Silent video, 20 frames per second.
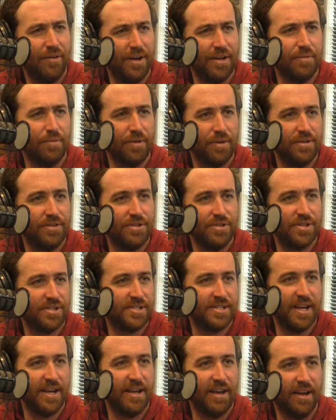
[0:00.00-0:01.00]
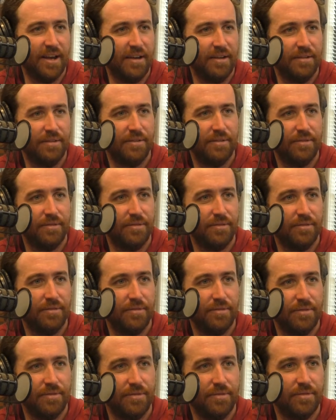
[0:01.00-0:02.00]
I, did you just say uh, not anymore?
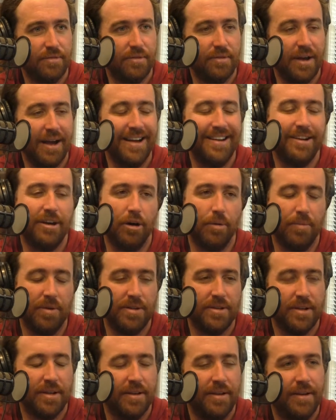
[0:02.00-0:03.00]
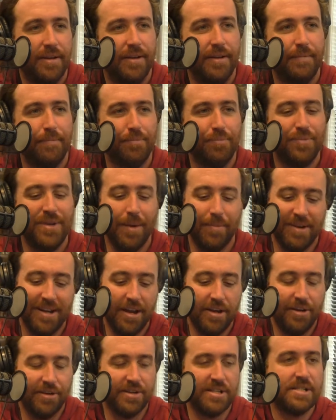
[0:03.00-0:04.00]
We're back. I know we have a full team now. Yeah, but now
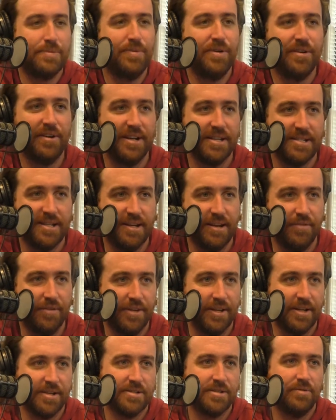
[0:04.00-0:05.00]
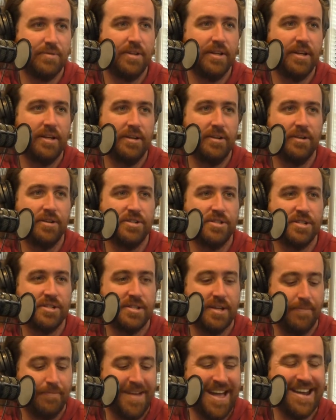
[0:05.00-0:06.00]
you're experienced in everything, so really yeah. you can just
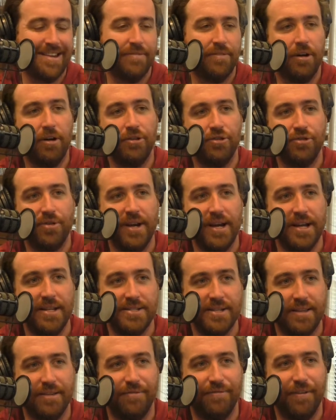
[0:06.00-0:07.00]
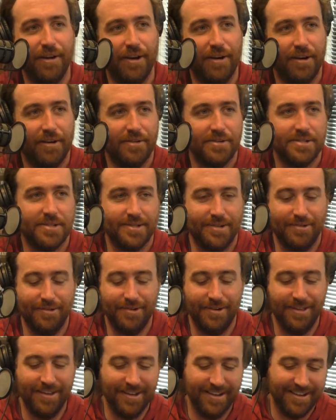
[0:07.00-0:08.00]
say man of all trades at the Firehouse
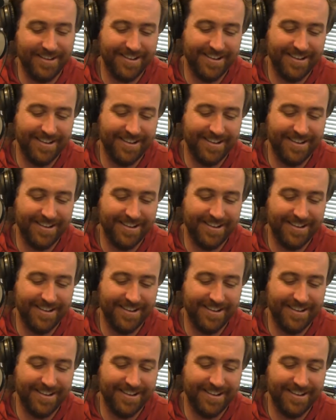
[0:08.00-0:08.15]
or like.